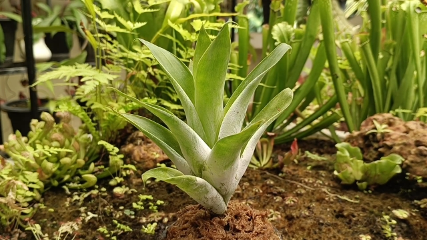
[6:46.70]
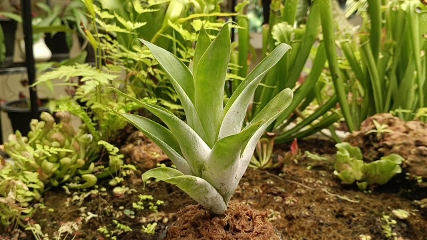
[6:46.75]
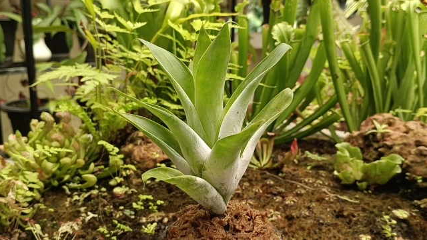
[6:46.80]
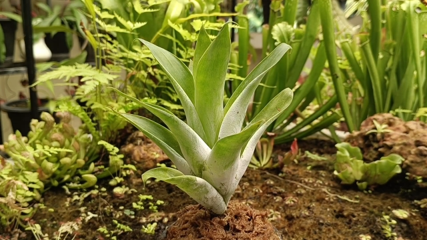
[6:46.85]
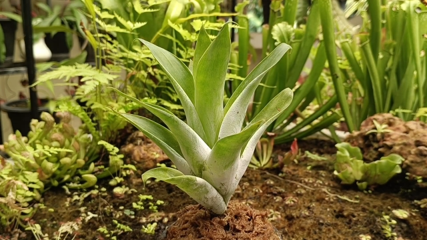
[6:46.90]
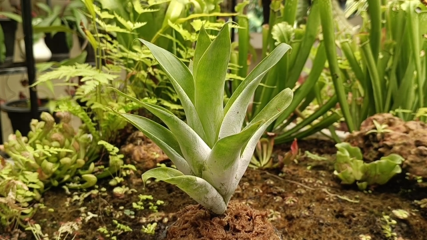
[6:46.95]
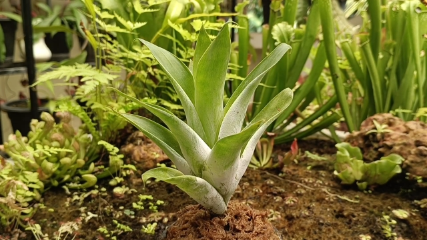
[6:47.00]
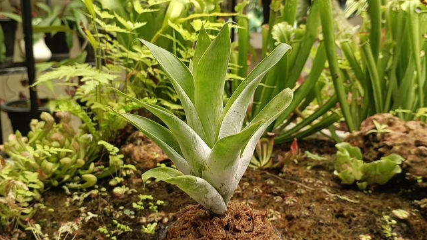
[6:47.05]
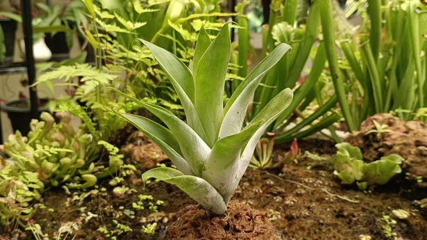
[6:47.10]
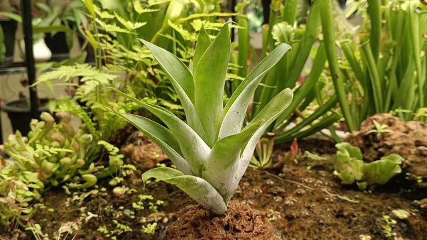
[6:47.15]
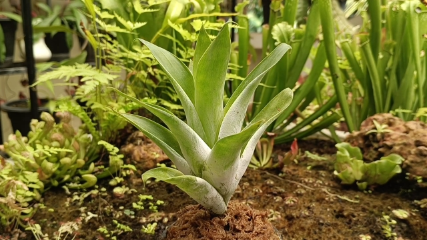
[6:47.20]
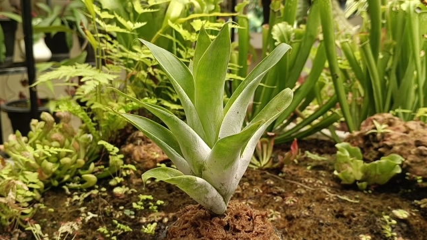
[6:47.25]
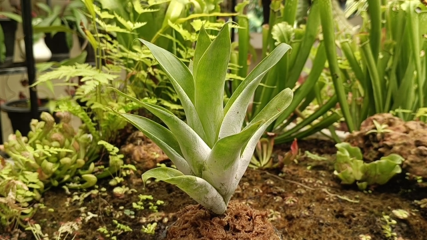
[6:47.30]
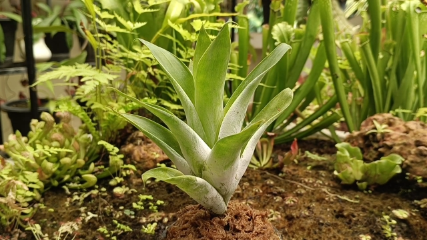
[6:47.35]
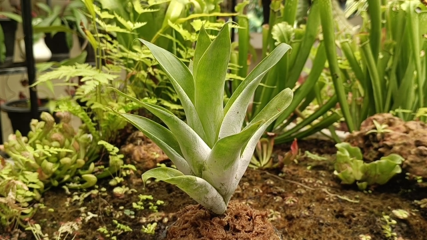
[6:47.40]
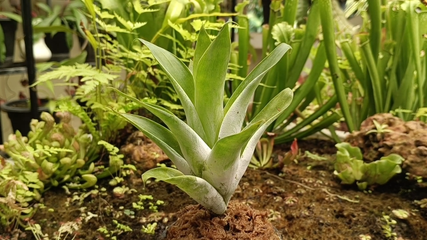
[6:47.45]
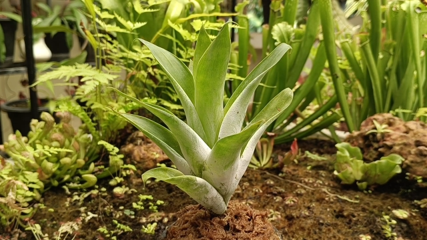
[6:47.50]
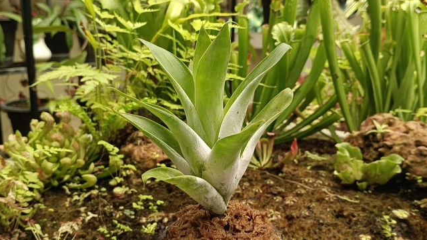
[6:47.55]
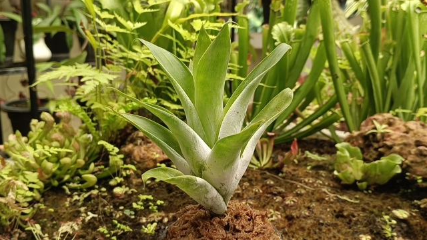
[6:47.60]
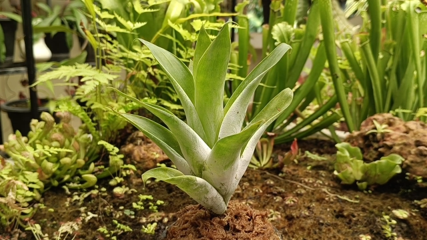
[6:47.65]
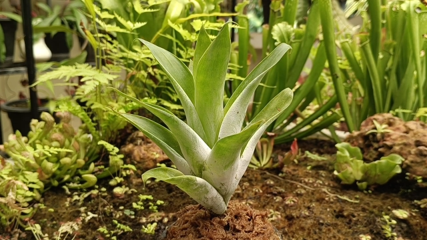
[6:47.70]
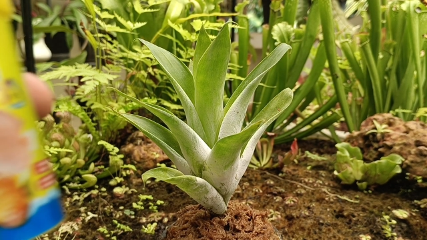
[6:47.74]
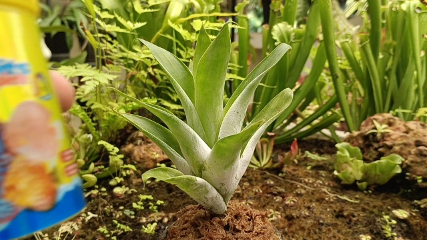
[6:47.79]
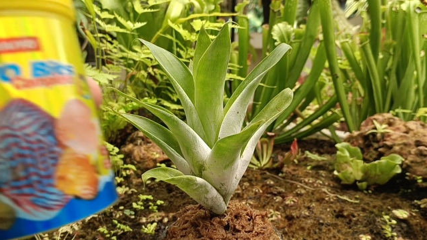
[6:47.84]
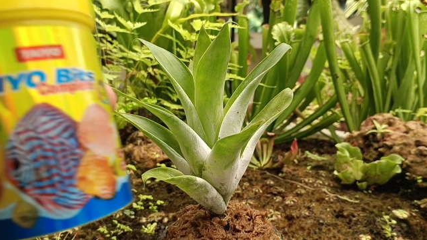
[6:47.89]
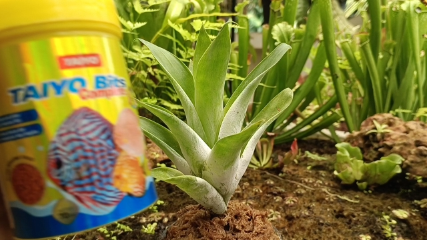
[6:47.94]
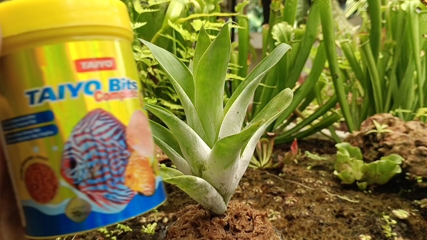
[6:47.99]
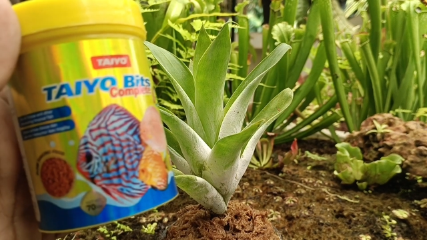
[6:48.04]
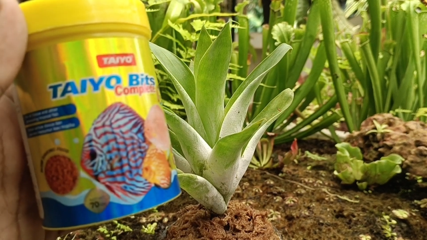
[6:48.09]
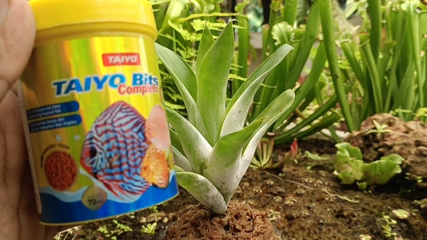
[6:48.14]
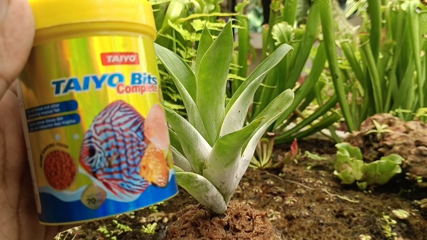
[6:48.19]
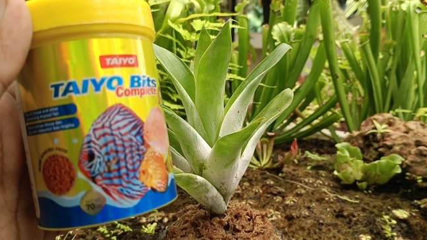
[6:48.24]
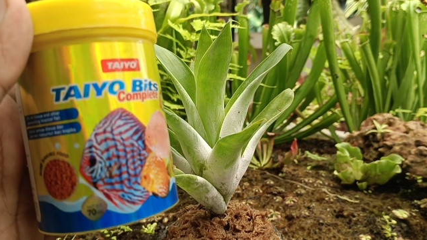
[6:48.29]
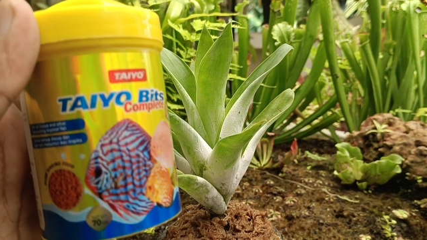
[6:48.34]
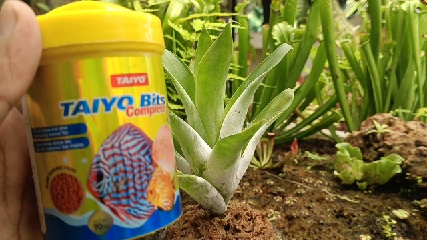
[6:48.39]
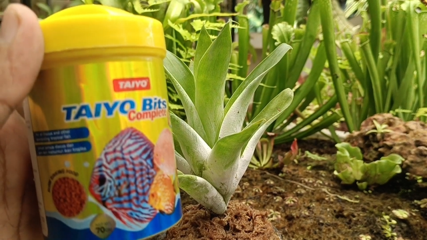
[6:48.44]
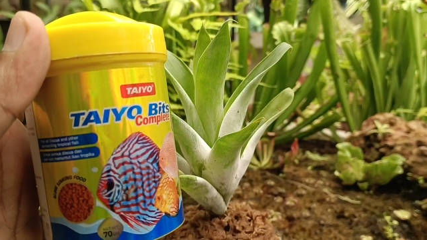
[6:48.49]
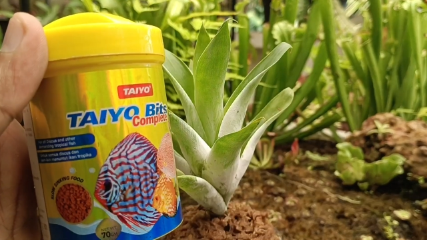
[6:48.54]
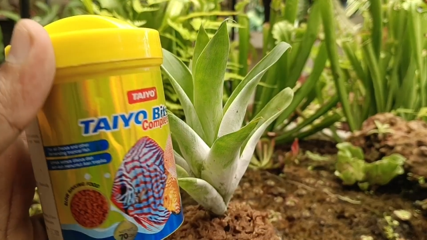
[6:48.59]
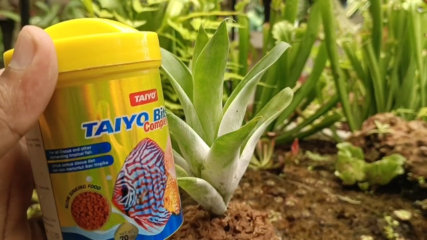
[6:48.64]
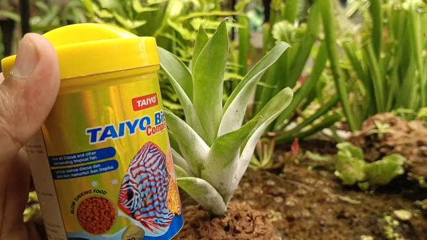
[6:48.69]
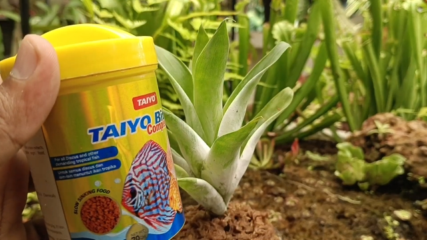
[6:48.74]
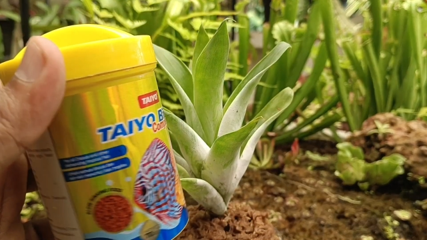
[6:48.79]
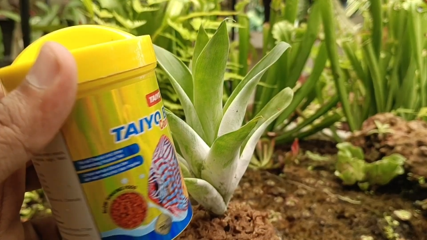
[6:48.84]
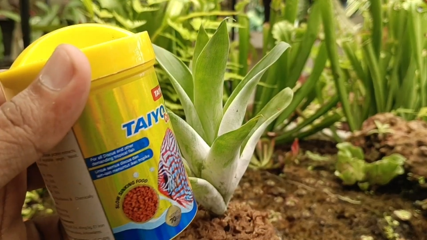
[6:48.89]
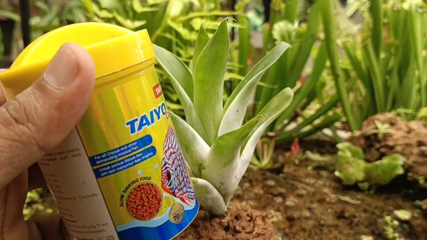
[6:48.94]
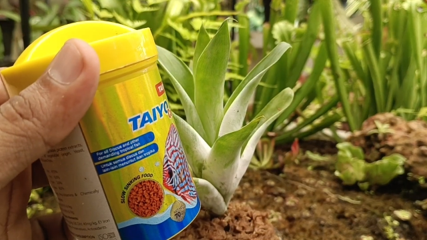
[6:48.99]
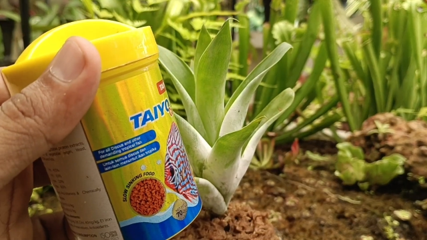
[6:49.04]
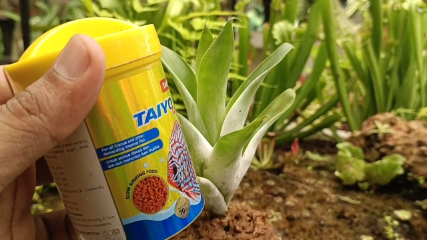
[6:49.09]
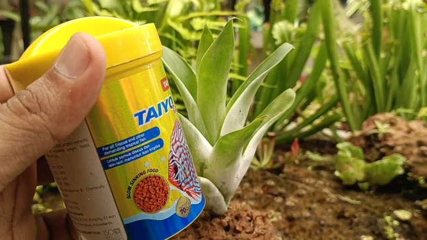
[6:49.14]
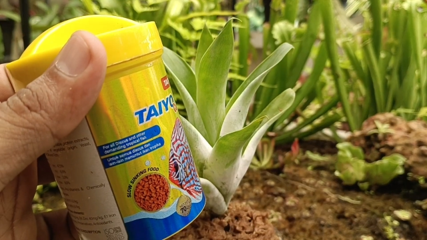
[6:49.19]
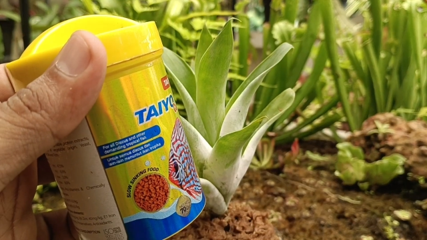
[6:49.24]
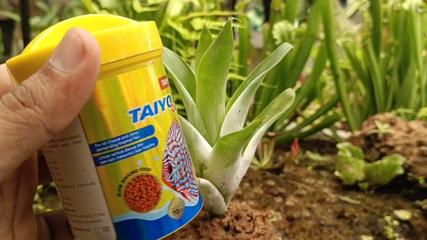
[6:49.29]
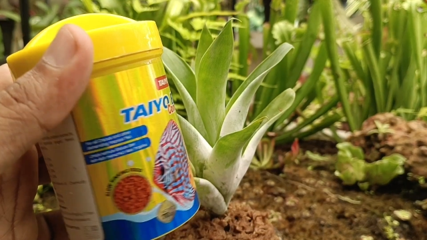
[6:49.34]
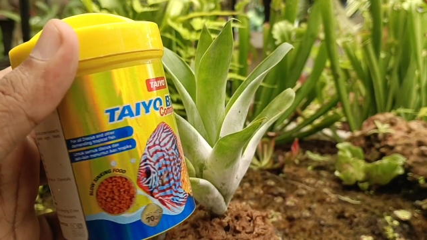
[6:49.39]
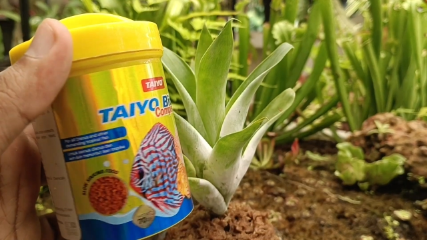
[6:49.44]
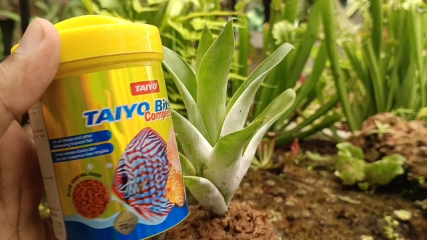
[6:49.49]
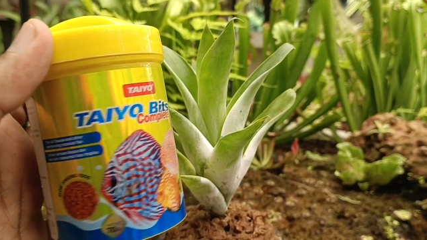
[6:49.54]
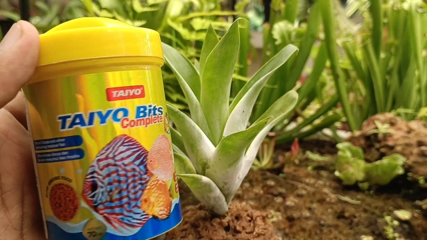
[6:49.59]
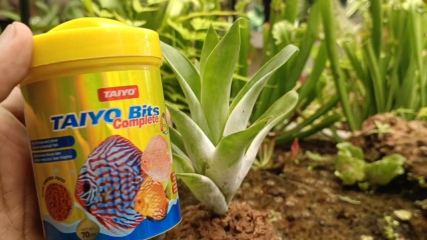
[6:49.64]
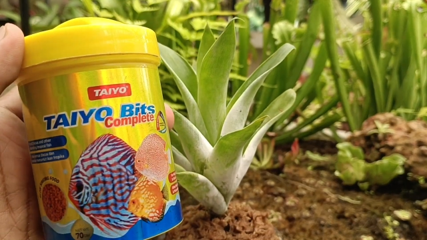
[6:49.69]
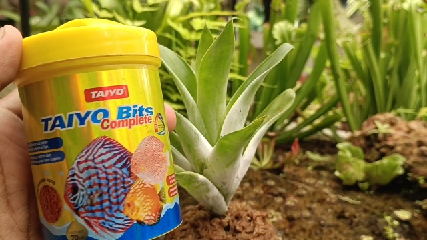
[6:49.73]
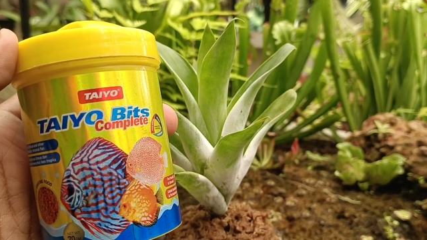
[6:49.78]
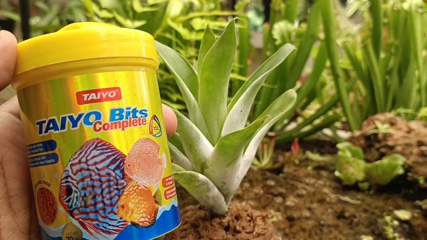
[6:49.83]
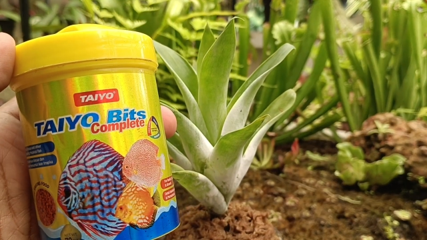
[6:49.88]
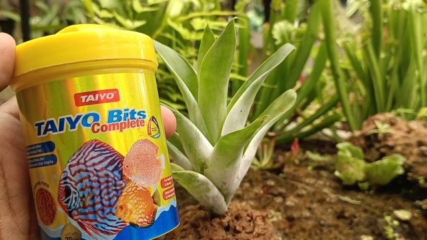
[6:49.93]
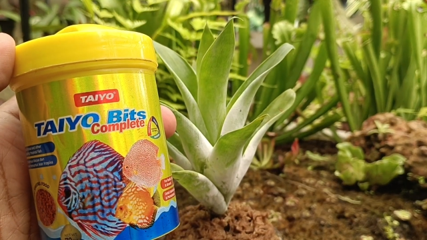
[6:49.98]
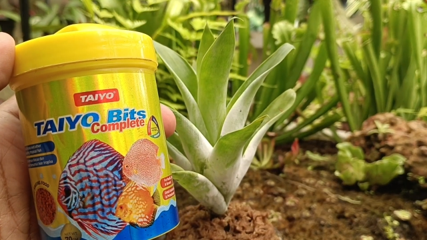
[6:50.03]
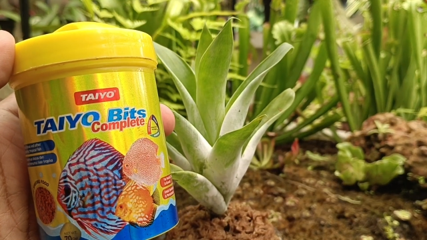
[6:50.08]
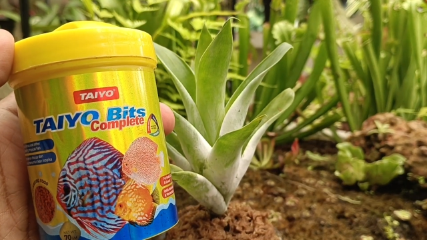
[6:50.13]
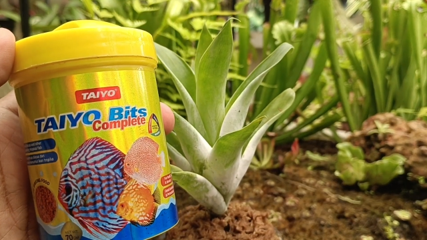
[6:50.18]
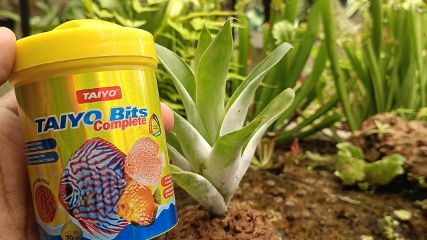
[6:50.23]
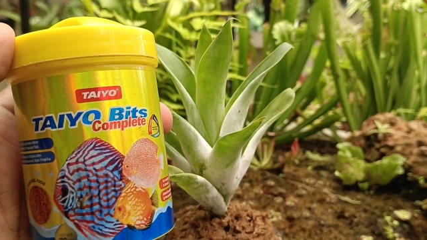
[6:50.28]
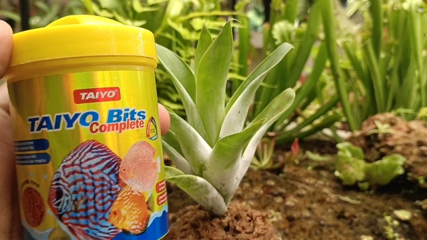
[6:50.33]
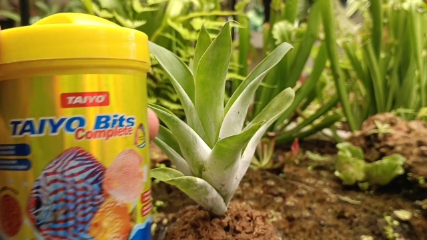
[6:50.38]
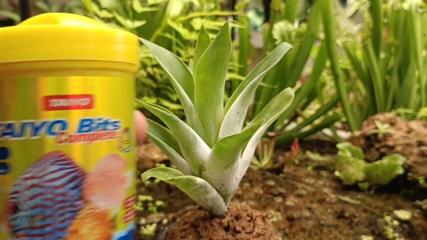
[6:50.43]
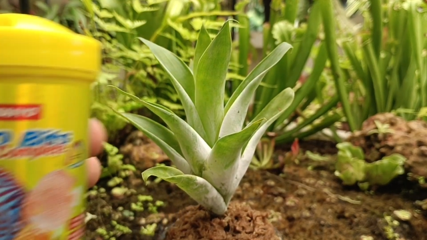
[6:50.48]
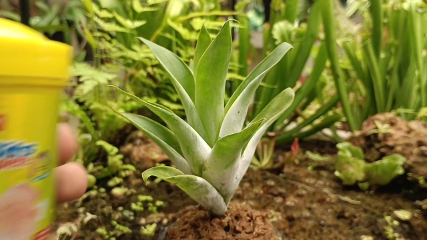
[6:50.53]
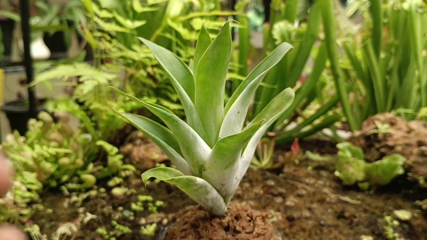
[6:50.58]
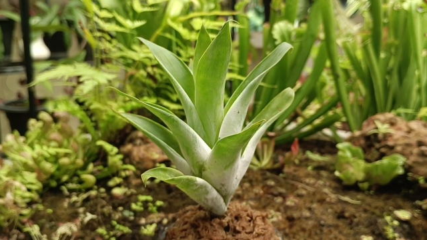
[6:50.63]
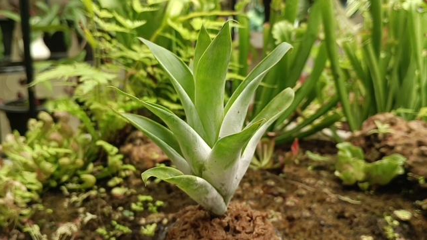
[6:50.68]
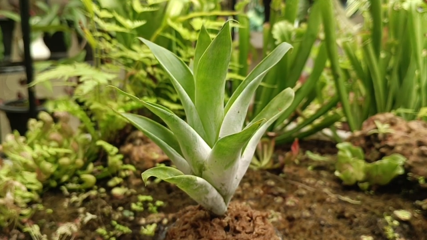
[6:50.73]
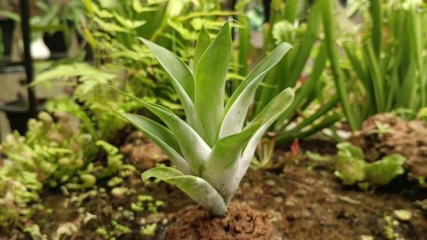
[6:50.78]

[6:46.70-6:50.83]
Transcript: No face is visible, so there are no lips to read.